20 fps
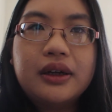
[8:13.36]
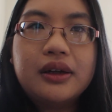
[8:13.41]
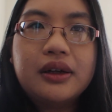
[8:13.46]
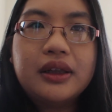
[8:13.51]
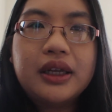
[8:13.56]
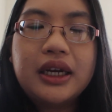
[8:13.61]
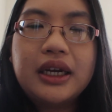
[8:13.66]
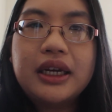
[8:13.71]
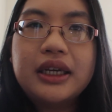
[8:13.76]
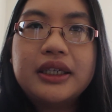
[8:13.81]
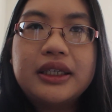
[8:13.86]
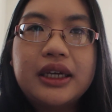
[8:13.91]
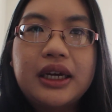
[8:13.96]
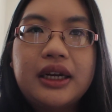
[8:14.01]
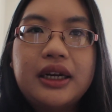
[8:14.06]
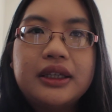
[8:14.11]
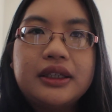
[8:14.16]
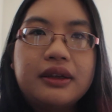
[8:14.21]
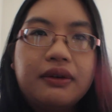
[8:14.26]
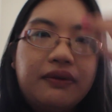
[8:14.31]
like I
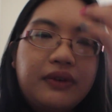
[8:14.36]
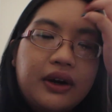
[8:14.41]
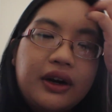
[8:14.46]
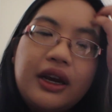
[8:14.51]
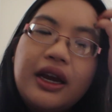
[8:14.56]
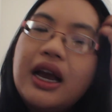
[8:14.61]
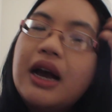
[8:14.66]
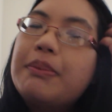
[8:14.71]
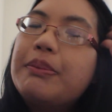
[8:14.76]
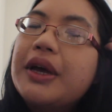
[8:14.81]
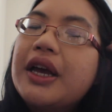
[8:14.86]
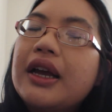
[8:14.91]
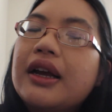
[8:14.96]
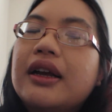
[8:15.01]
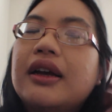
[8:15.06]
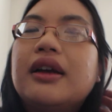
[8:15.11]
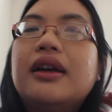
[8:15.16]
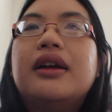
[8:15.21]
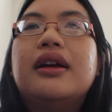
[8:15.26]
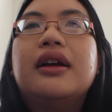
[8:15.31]
said, it's a very
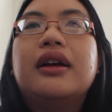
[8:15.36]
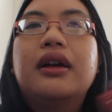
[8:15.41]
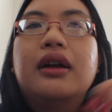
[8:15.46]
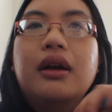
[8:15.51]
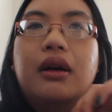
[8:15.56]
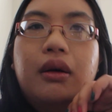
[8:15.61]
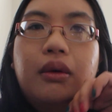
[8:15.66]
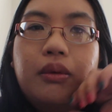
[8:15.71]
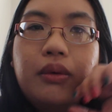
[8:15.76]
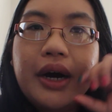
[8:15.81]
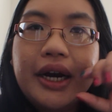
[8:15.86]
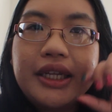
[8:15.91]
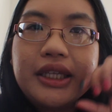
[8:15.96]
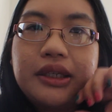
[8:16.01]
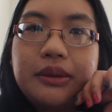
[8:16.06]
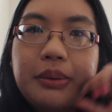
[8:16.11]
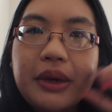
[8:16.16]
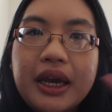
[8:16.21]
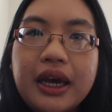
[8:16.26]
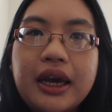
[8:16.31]
epic, wide
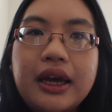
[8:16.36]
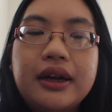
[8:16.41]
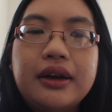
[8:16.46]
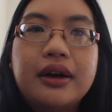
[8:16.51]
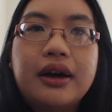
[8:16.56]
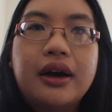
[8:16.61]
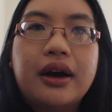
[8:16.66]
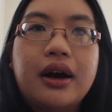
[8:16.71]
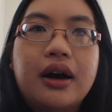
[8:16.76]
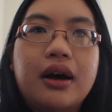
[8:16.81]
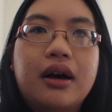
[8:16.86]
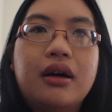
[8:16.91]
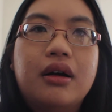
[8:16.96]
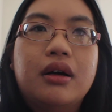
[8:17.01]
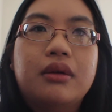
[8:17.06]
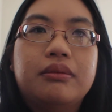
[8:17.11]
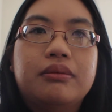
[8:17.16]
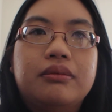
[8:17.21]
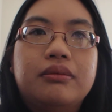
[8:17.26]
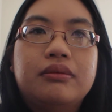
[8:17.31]

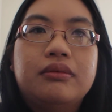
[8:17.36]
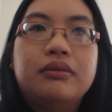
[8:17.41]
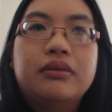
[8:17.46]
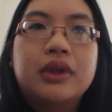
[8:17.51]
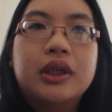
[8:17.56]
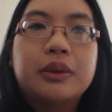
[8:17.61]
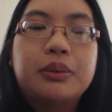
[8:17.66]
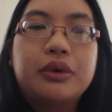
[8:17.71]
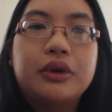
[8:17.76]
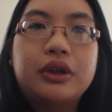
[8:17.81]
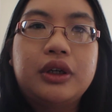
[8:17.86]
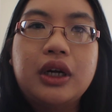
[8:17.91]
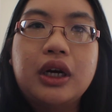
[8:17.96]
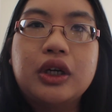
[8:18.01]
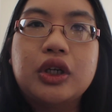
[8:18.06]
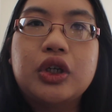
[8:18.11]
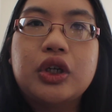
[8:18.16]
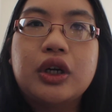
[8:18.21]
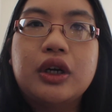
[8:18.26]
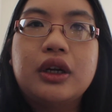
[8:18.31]
span
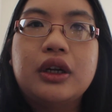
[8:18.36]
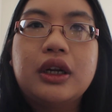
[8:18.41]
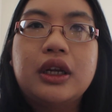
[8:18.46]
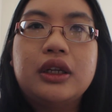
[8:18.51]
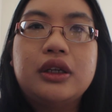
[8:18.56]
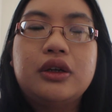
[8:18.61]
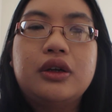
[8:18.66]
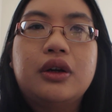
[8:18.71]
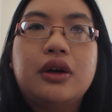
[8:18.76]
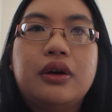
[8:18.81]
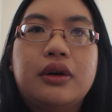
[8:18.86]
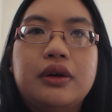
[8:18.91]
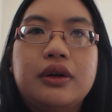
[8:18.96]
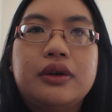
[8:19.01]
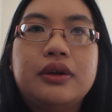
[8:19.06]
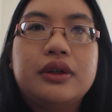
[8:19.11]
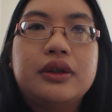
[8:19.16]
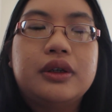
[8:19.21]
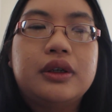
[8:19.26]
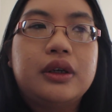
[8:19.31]
production, and you know,
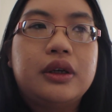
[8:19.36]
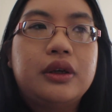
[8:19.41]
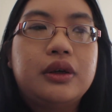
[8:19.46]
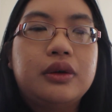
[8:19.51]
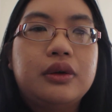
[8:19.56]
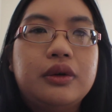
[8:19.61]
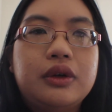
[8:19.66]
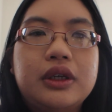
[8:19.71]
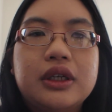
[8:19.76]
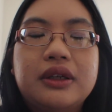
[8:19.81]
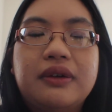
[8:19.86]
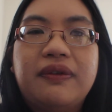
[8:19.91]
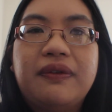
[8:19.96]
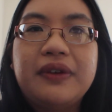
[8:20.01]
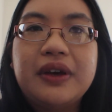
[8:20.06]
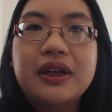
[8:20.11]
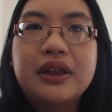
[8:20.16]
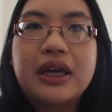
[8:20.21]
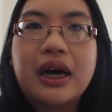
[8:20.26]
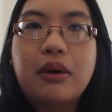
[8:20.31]
you just
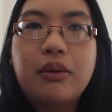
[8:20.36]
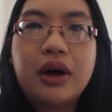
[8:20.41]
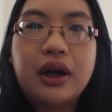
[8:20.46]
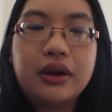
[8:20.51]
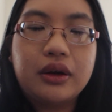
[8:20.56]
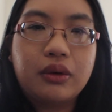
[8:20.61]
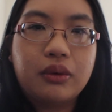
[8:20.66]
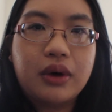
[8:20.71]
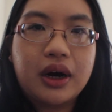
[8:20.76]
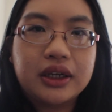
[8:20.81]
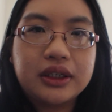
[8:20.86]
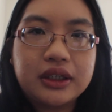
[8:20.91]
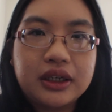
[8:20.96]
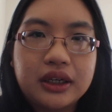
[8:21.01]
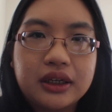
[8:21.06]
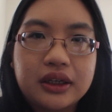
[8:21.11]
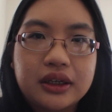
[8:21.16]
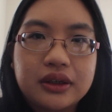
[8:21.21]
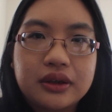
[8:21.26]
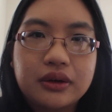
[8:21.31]
feel that while you're
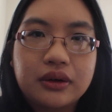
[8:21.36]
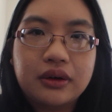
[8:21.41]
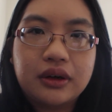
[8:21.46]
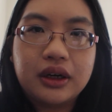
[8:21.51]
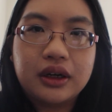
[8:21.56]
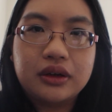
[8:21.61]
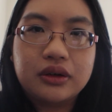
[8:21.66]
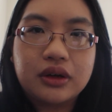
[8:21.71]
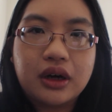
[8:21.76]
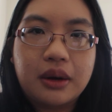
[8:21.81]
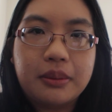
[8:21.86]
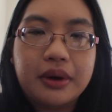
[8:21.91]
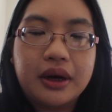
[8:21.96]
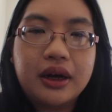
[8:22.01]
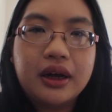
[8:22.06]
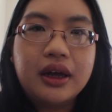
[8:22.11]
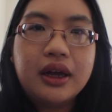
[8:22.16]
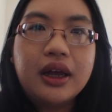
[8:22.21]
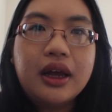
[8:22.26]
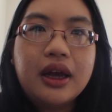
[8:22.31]
watching this Korean drama.